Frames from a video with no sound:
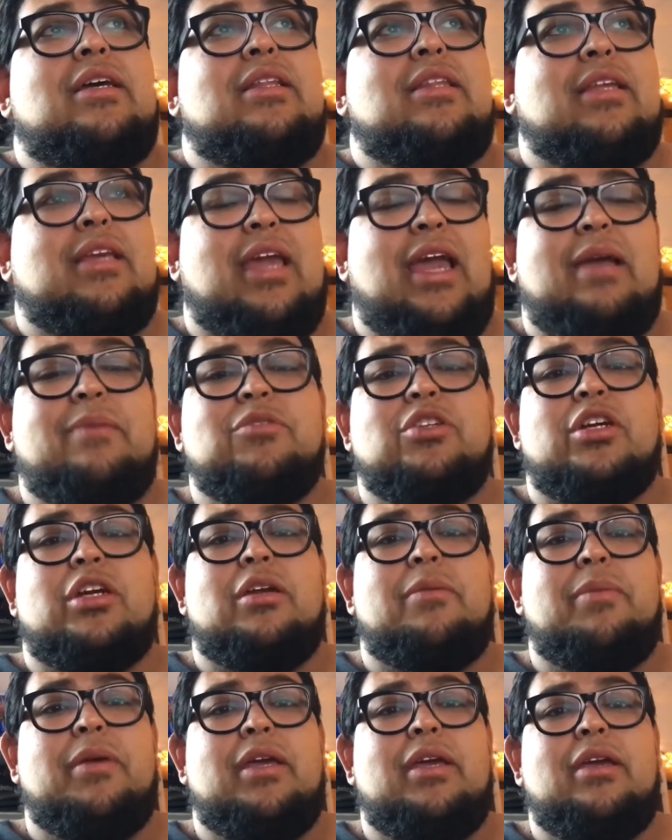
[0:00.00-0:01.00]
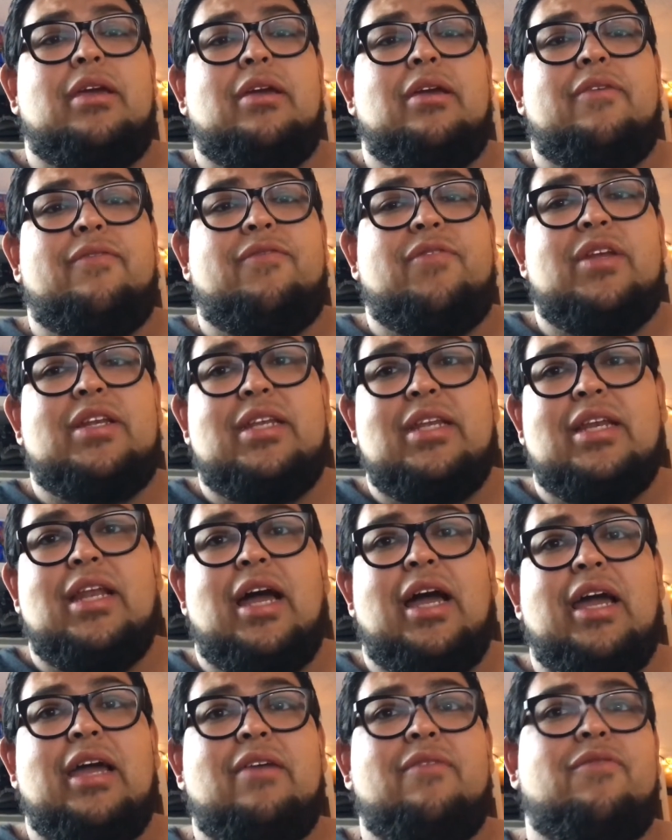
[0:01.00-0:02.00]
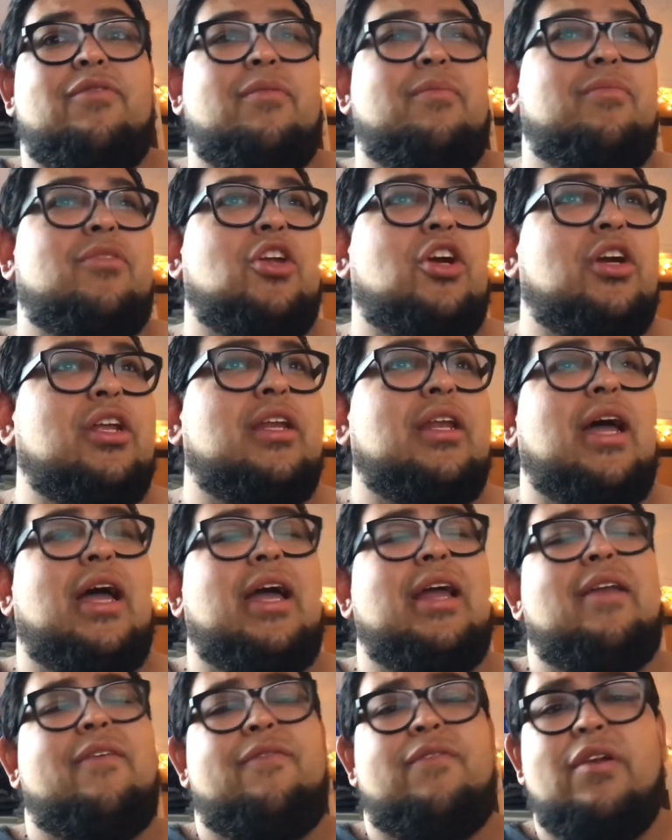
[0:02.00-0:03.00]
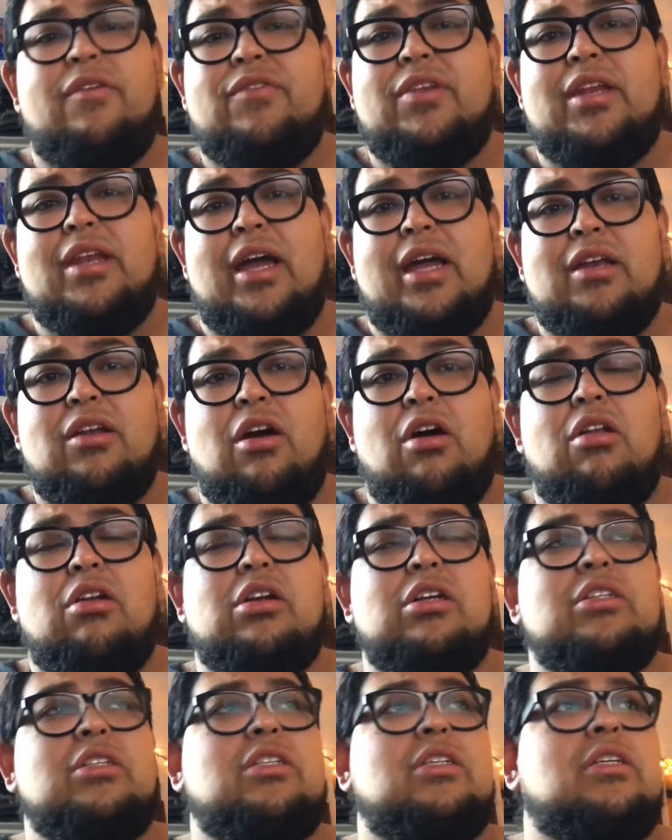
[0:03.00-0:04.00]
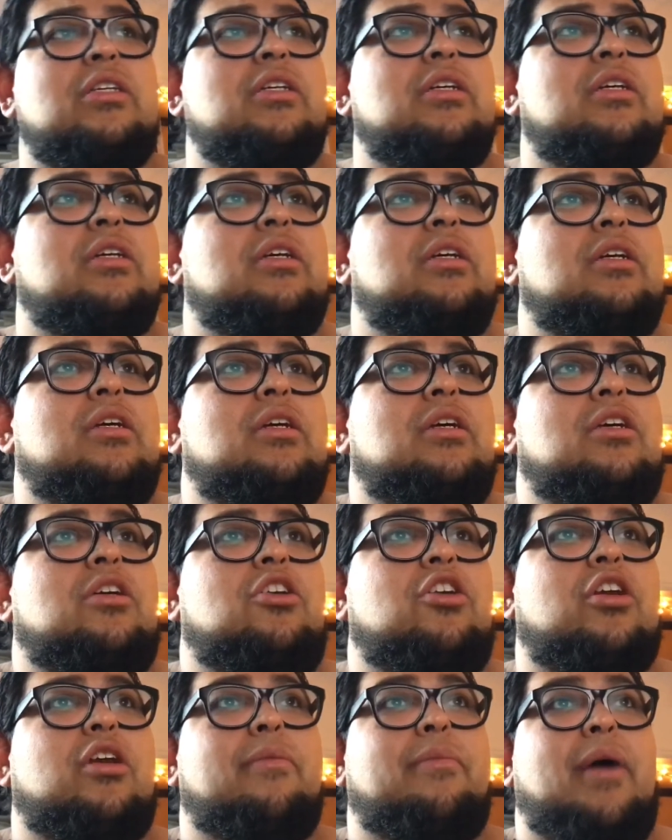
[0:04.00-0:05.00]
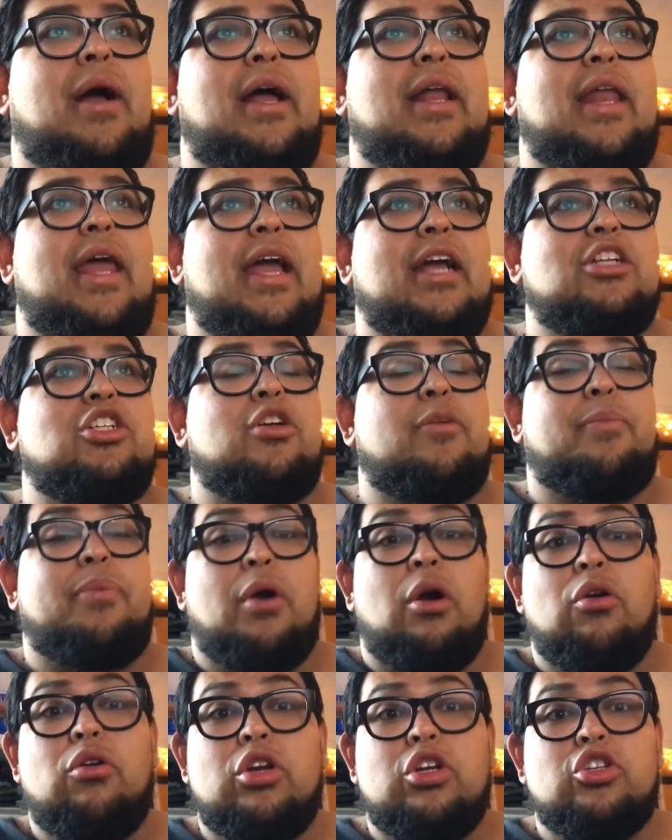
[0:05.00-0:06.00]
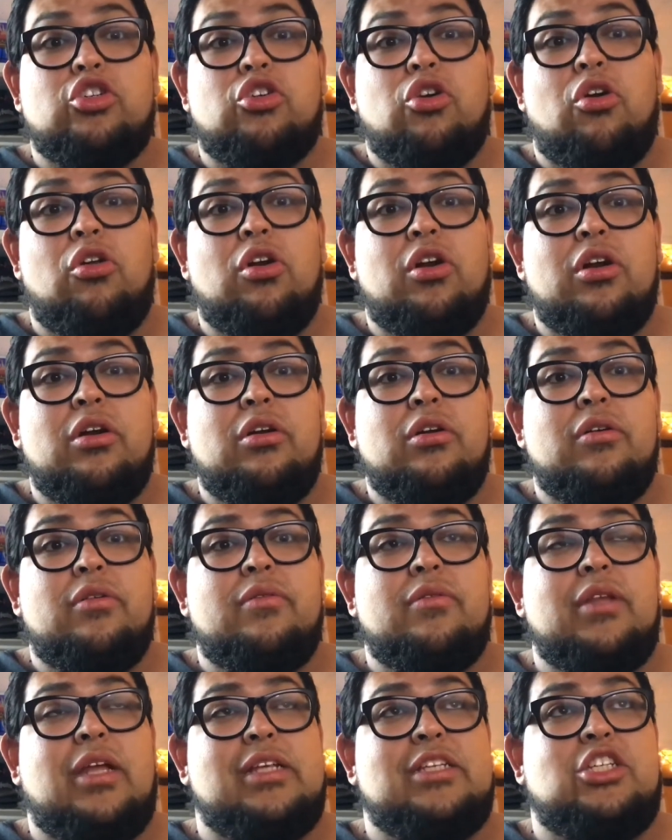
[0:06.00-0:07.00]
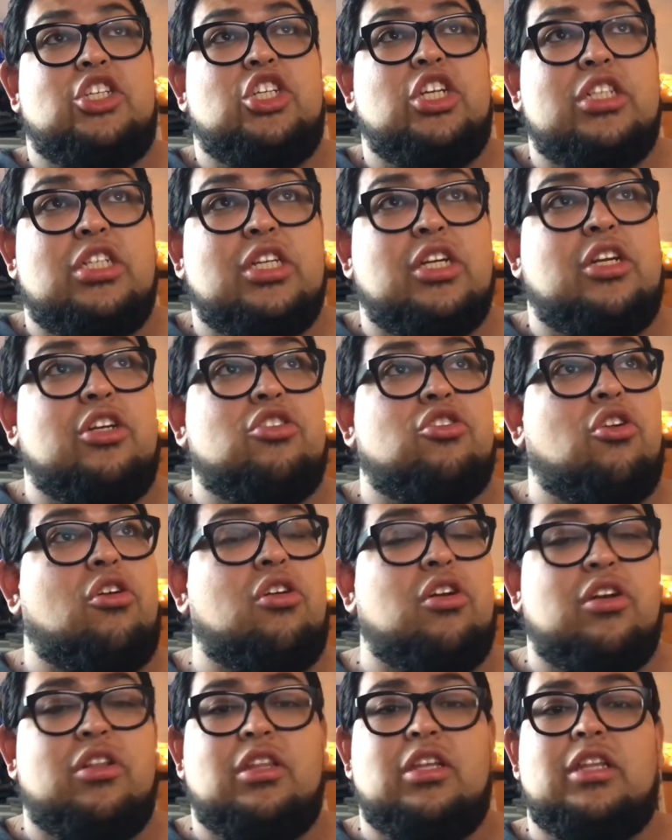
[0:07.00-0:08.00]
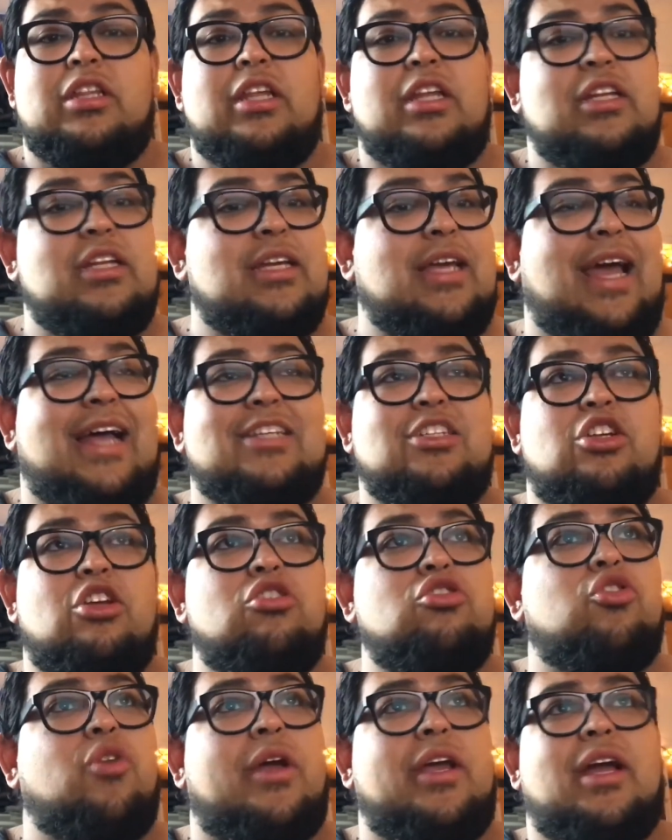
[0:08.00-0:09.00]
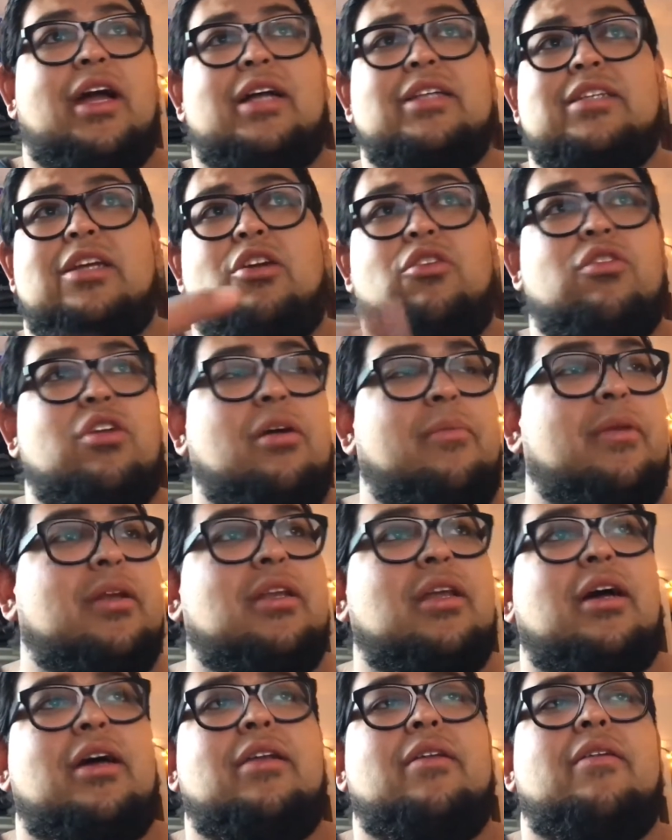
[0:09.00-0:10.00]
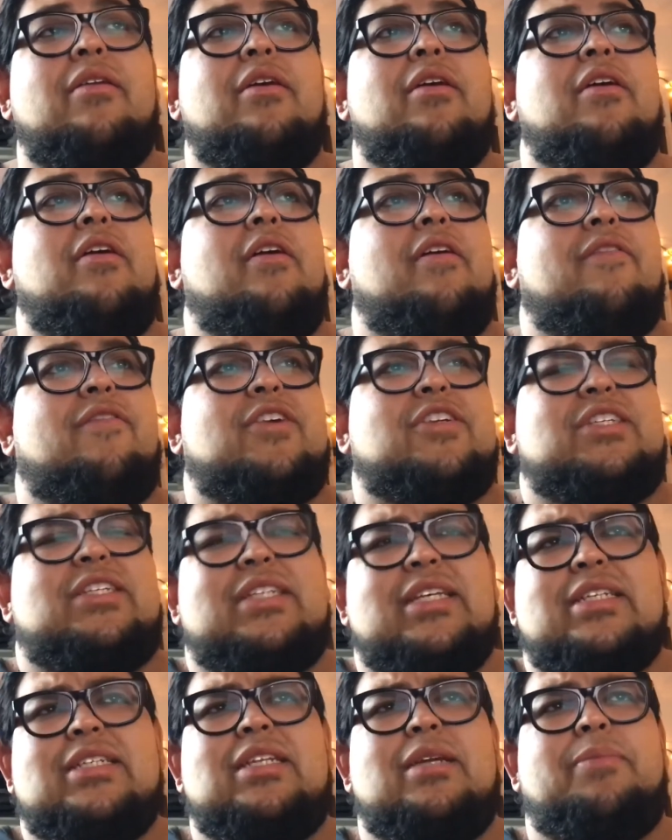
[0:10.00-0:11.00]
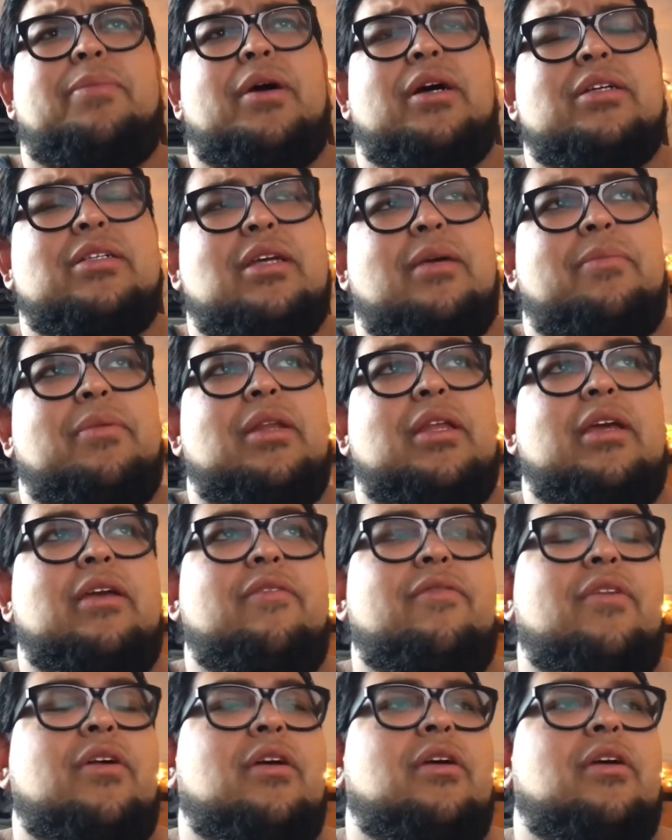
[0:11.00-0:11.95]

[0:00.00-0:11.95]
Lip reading: The games are going to be from $39 to $59. You can buy an extra Pro controller that's just a controller that has no Joy-Cons. They don't come undone for $60, I believe.